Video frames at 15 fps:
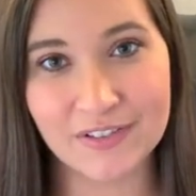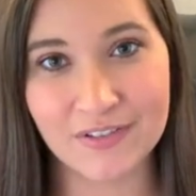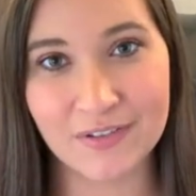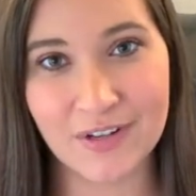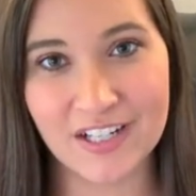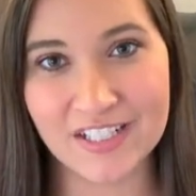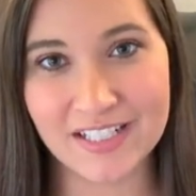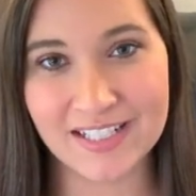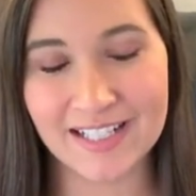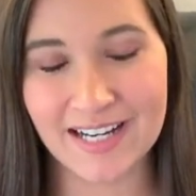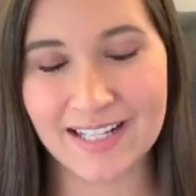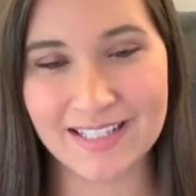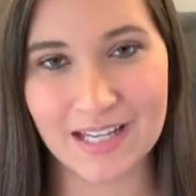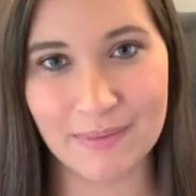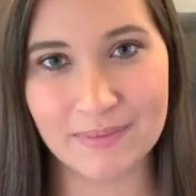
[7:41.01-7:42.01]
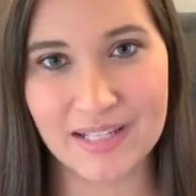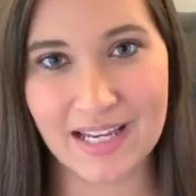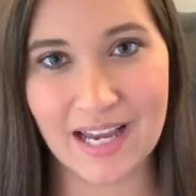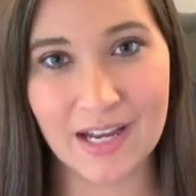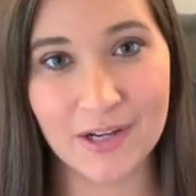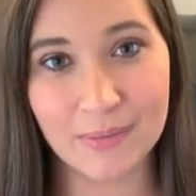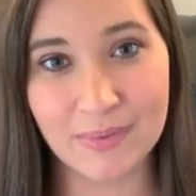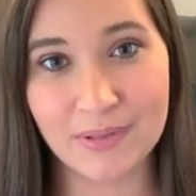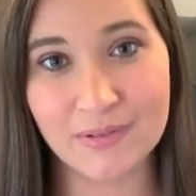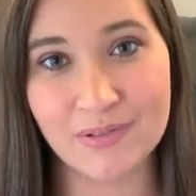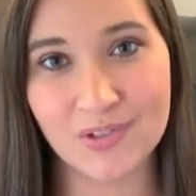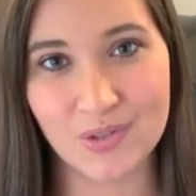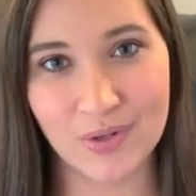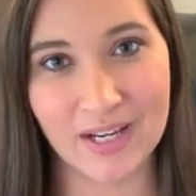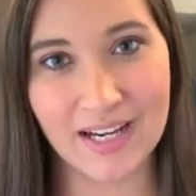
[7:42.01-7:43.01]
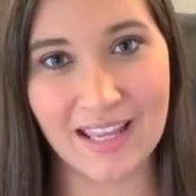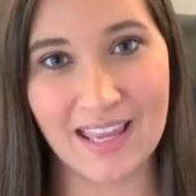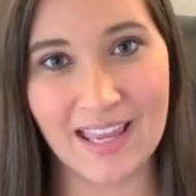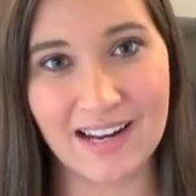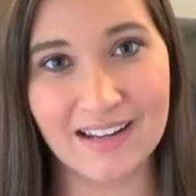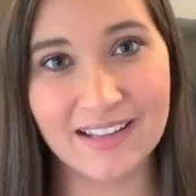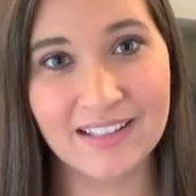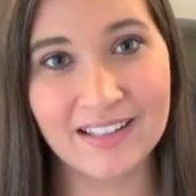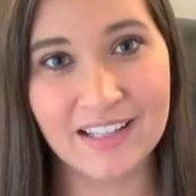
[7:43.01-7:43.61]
for watching today's update. I hope you enjoyed it.